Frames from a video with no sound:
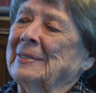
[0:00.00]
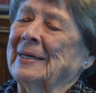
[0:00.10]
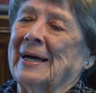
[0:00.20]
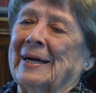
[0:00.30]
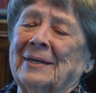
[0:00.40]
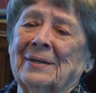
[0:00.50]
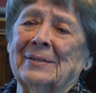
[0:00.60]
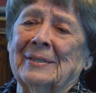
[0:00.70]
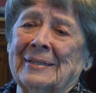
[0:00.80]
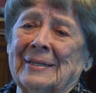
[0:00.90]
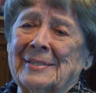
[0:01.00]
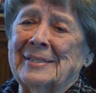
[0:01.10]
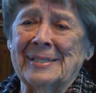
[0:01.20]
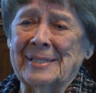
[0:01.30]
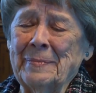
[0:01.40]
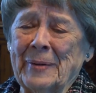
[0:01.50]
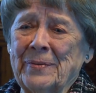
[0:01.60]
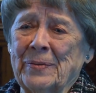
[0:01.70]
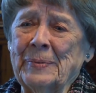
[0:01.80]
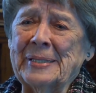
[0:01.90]
But I heard, I said, is
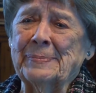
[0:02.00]
anybody from